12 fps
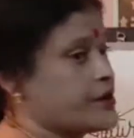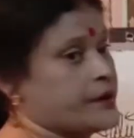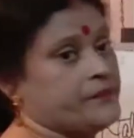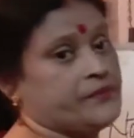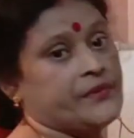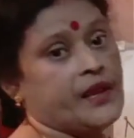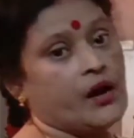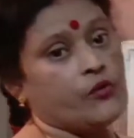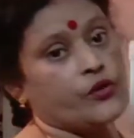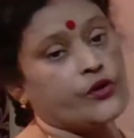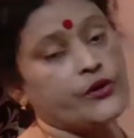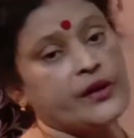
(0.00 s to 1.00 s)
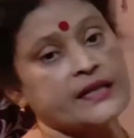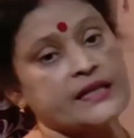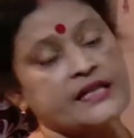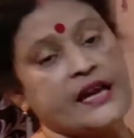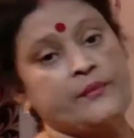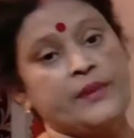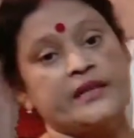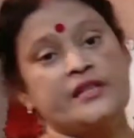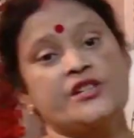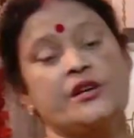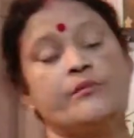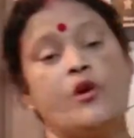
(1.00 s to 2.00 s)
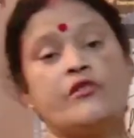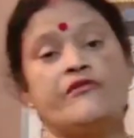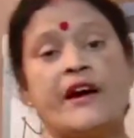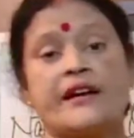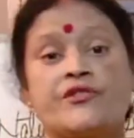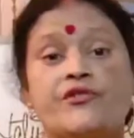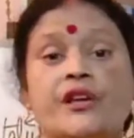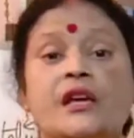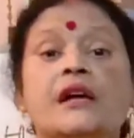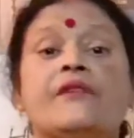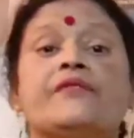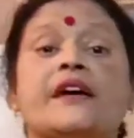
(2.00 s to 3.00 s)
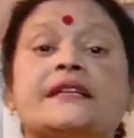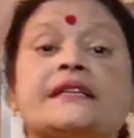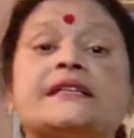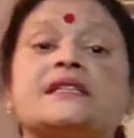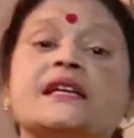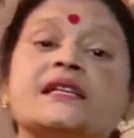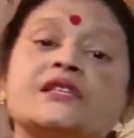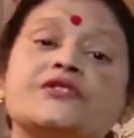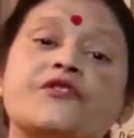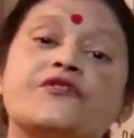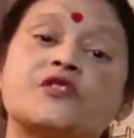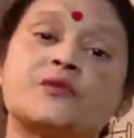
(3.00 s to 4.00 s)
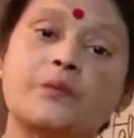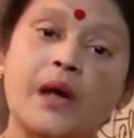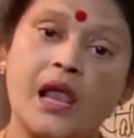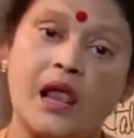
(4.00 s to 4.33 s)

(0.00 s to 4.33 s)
Now what do you understand by the term olfactory? That is sense of smell.